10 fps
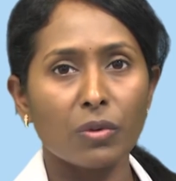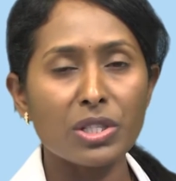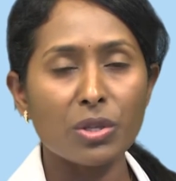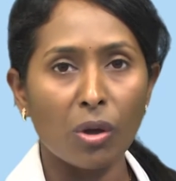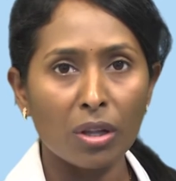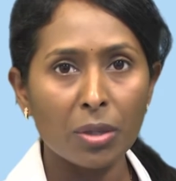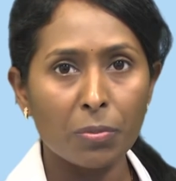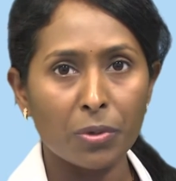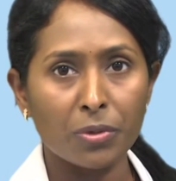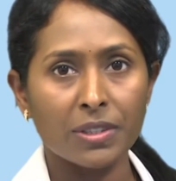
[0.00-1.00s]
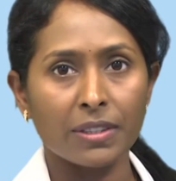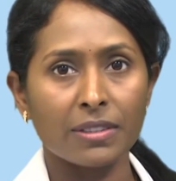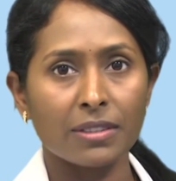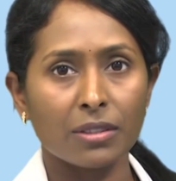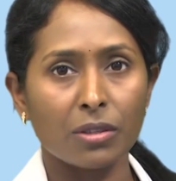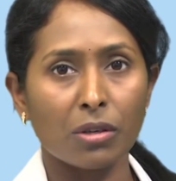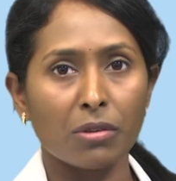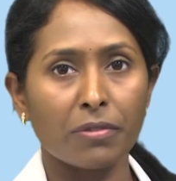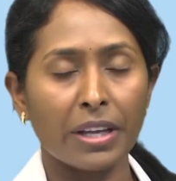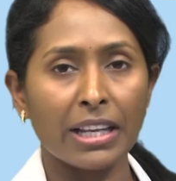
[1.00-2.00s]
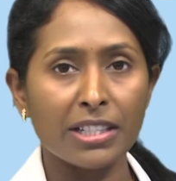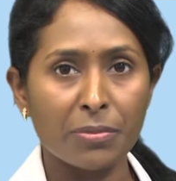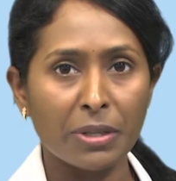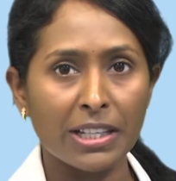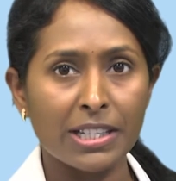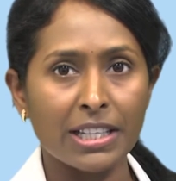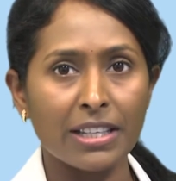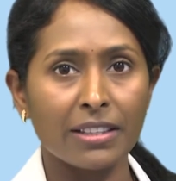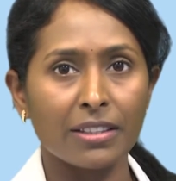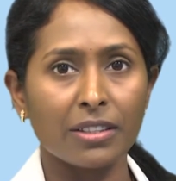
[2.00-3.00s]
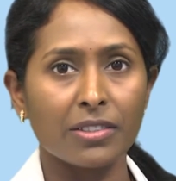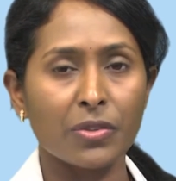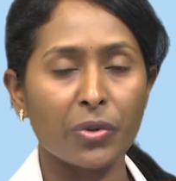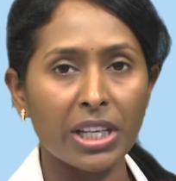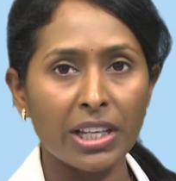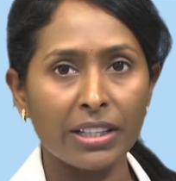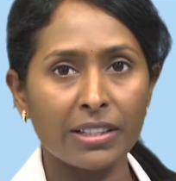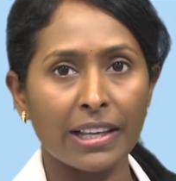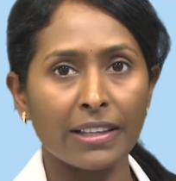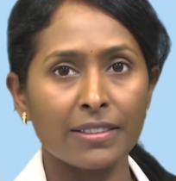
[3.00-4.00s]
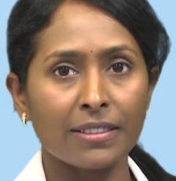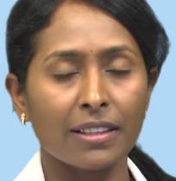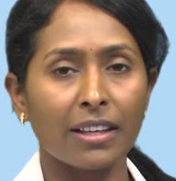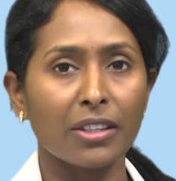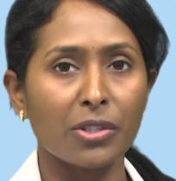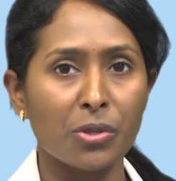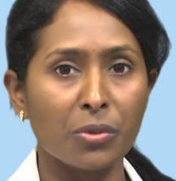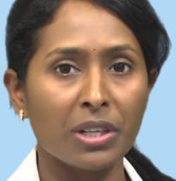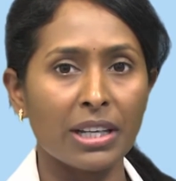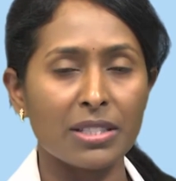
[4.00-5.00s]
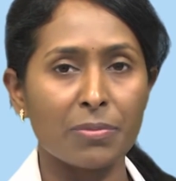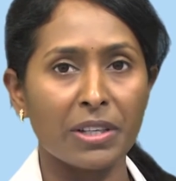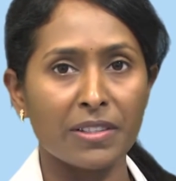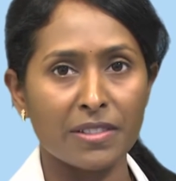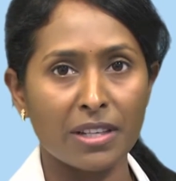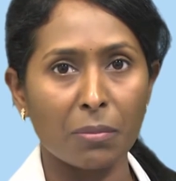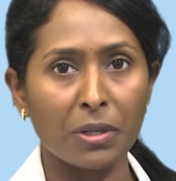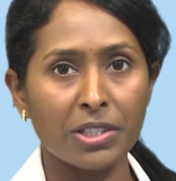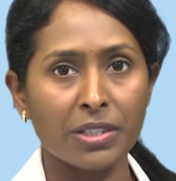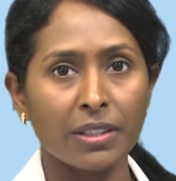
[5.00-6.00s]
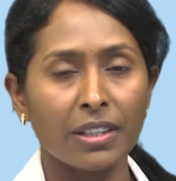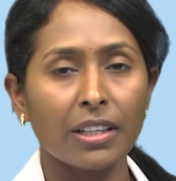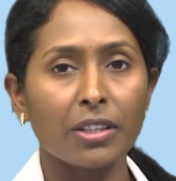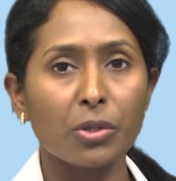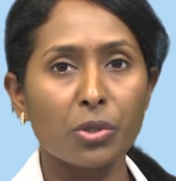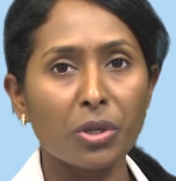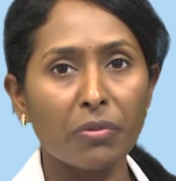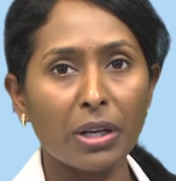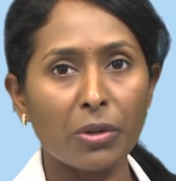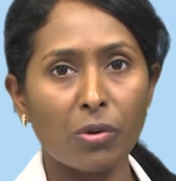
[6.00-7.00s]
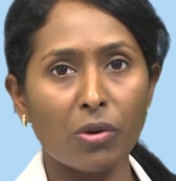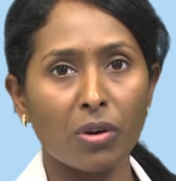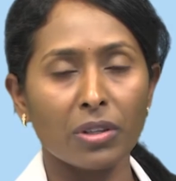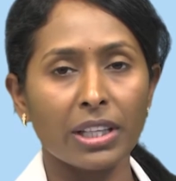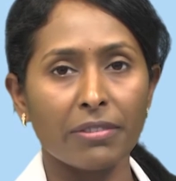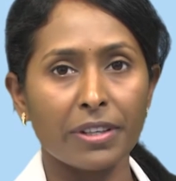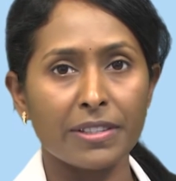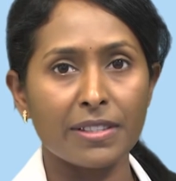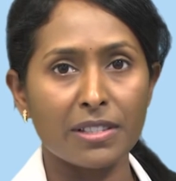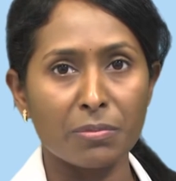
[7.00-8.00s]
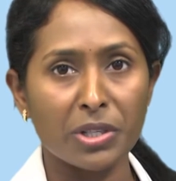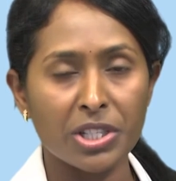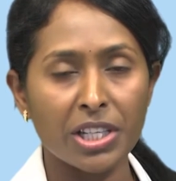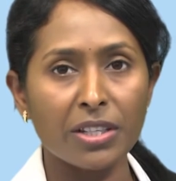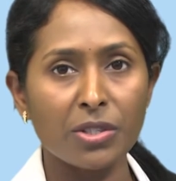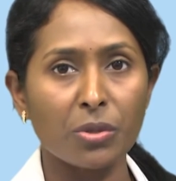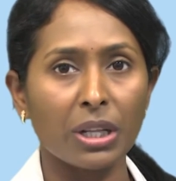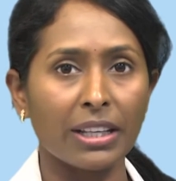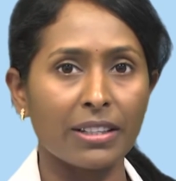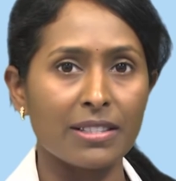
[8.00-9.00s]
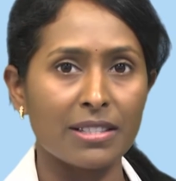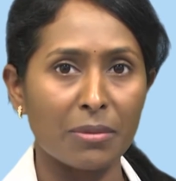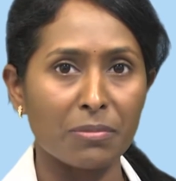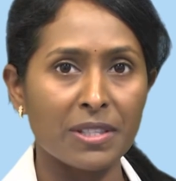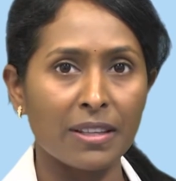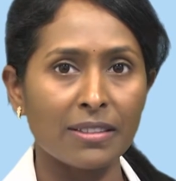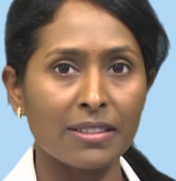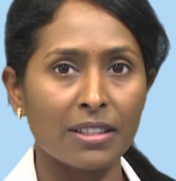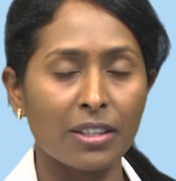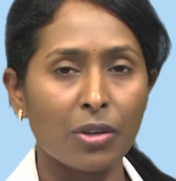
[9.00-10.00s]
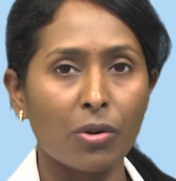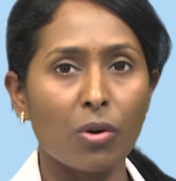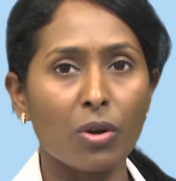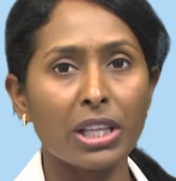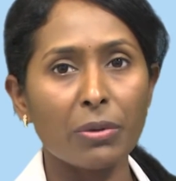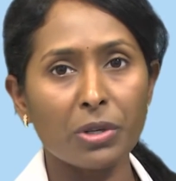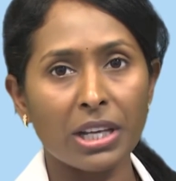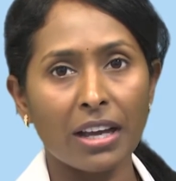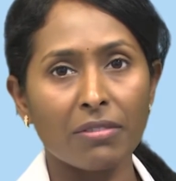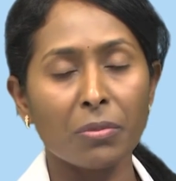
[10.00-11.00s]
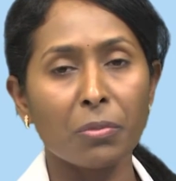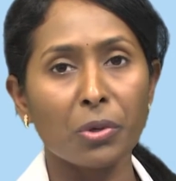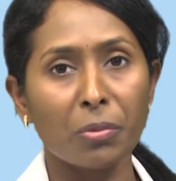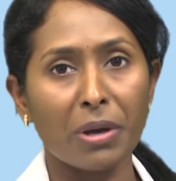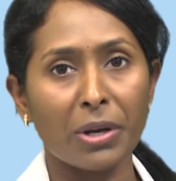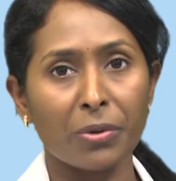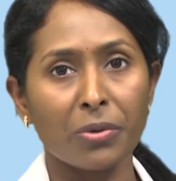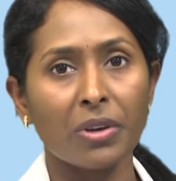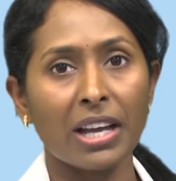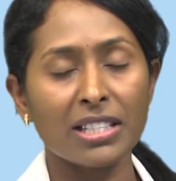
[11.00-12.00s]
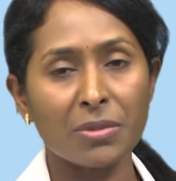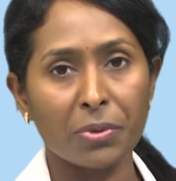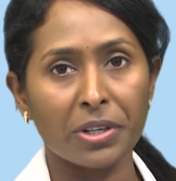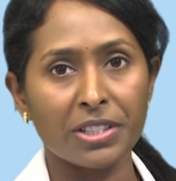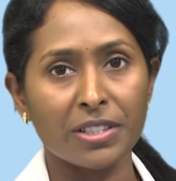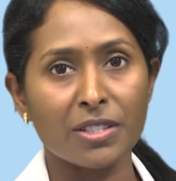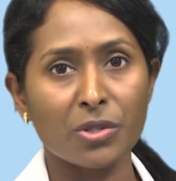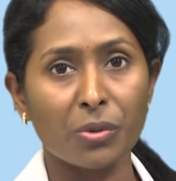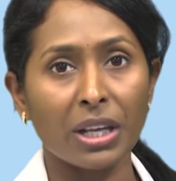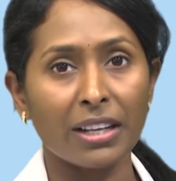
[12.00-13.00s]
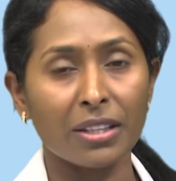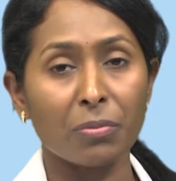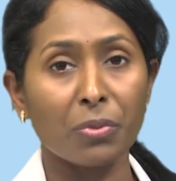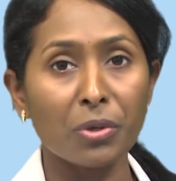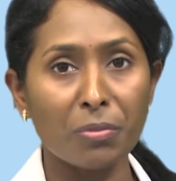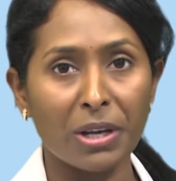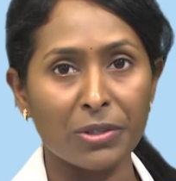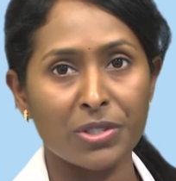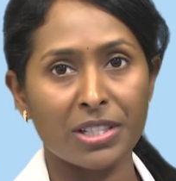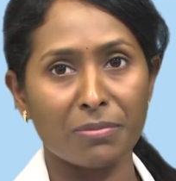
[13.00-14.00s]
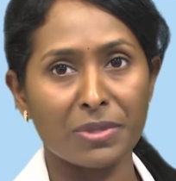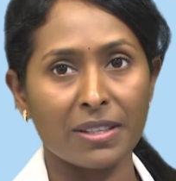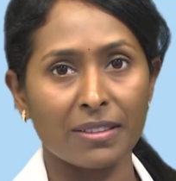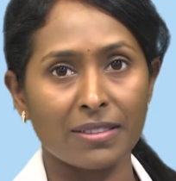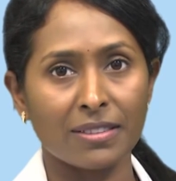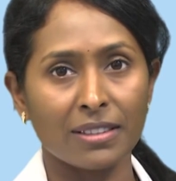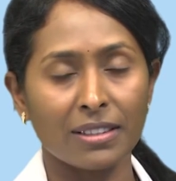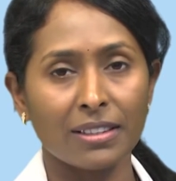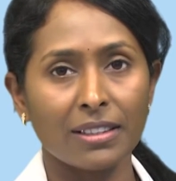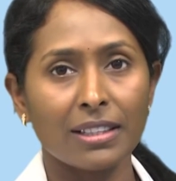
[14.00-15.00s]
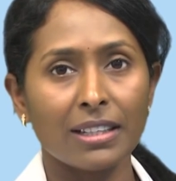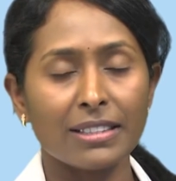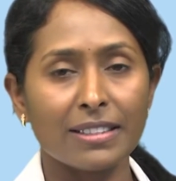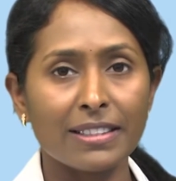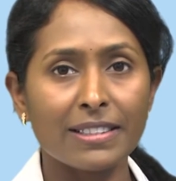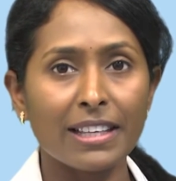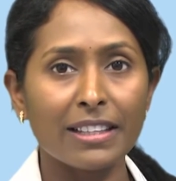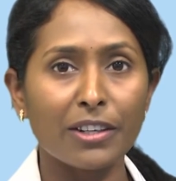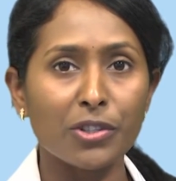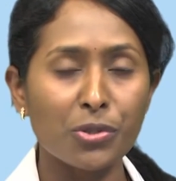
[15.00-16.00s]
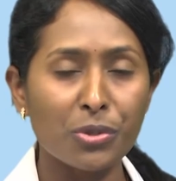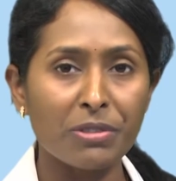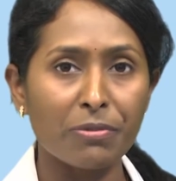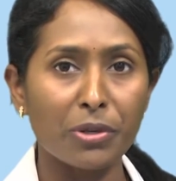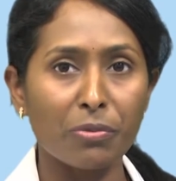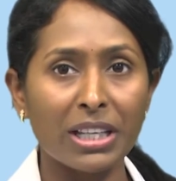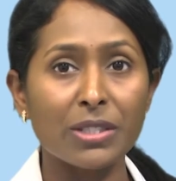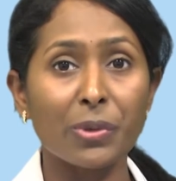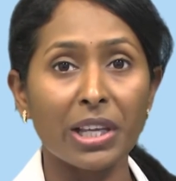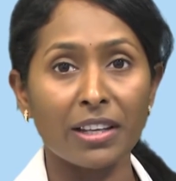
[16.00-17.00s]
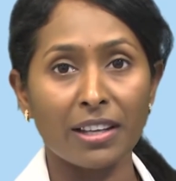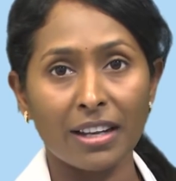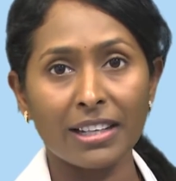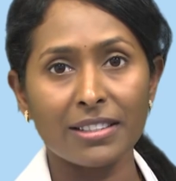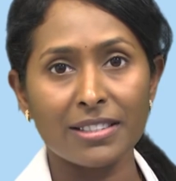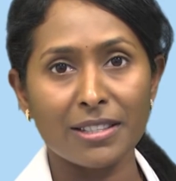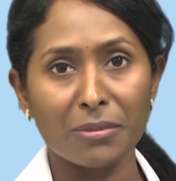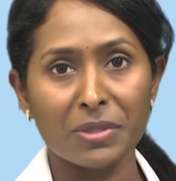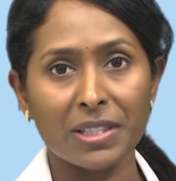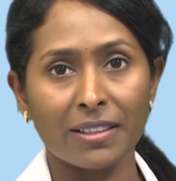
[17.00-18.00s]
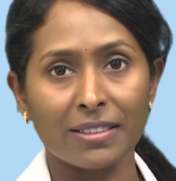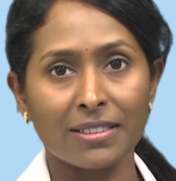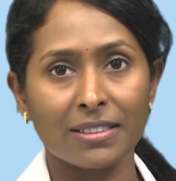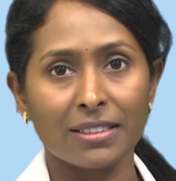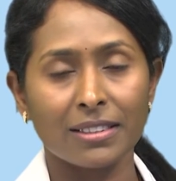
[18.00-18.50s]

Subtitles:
Once all the process of eligibility, the screening tests, and the donor has been established, the donor will go on the apheresis machine to collect the stem cells, or they would have a bone marrow aspirations to collect the bone marrow stem cells. As I say, there are two different ways we can collect the stem cells.